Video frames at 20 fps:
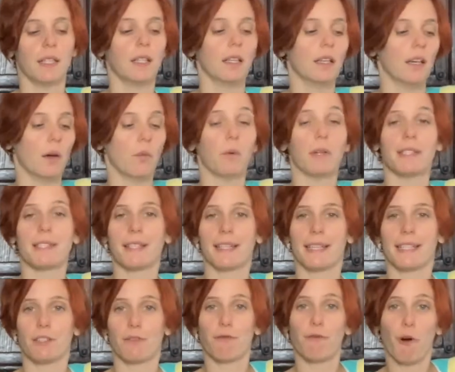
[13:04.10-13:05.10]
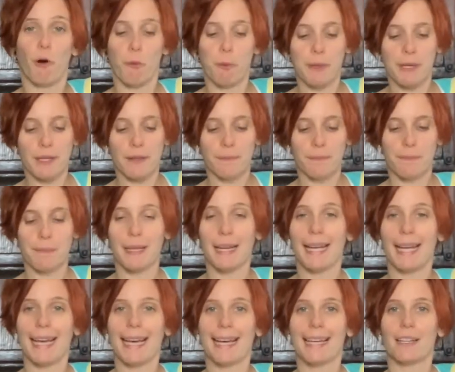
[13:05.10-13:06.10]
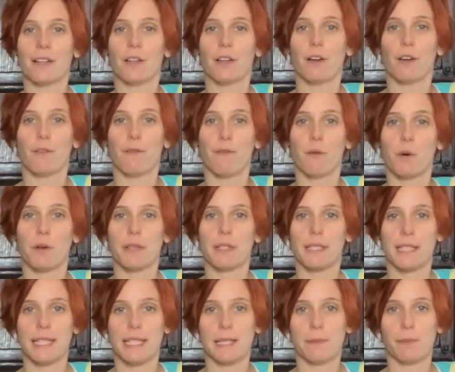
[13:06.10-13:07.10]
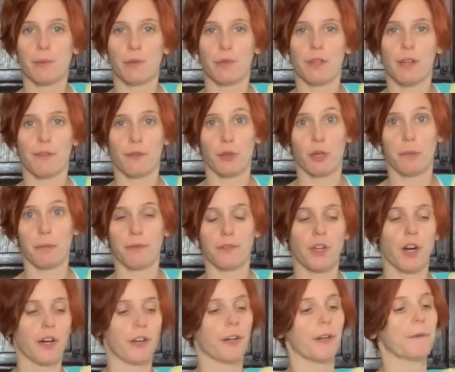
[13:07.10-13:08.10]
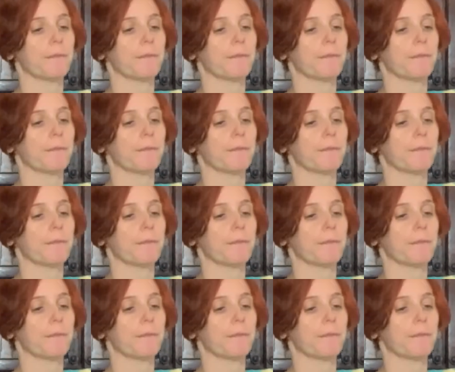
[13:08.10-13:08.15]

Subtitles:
and once it gets foamy, I'm gonna add a 1/4 teaspoon of cream of tartar.